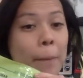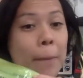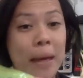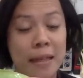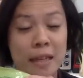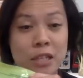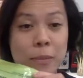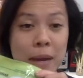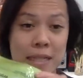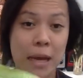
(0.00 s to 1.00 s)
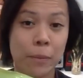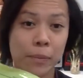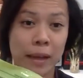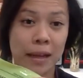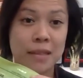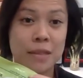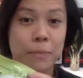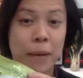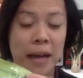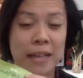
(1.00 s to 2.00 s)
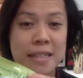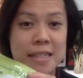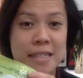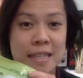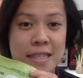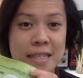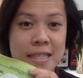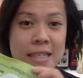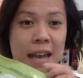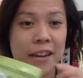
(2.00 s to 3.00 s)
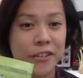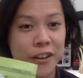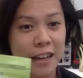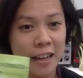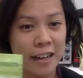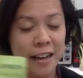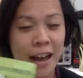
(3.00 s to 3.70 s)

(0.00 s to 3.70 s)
mainly to make dumplings, but since I created it,